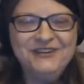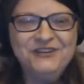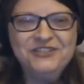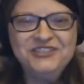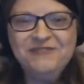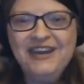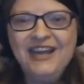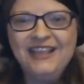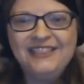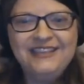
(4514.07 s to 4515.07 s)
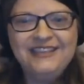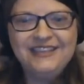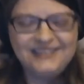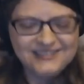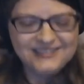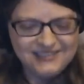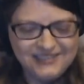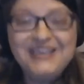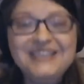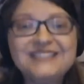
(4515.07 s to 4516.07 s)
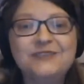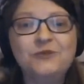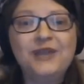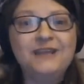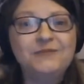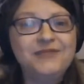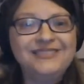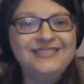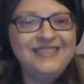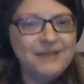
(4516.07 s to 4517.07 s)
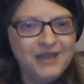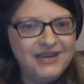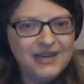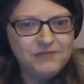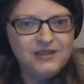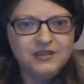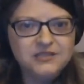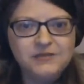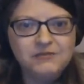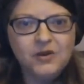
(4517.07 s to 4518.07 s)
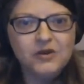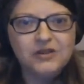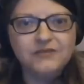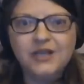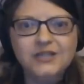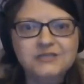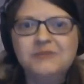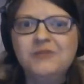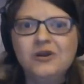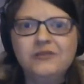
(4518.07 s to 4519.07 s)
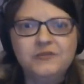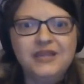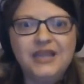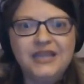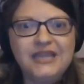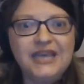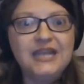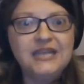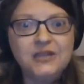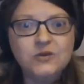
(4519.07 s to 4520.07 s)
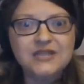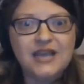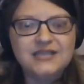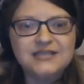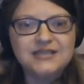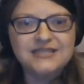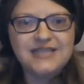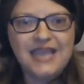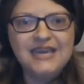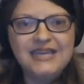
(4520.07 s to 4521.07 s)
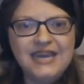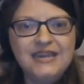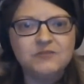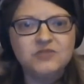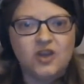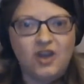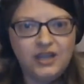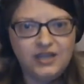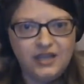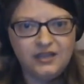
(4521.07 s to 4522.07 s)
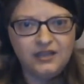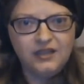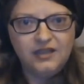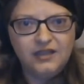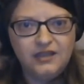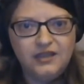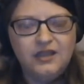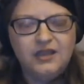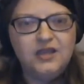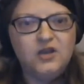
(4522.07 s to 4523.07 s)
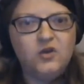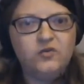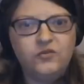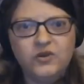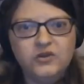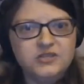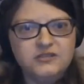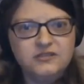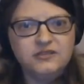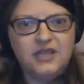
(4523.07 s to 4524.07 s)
She may not think that this could be easy to win, but that might not be the ultimate motive. The ultimate motive would be like getting those guys on the stand and getting them talking, first.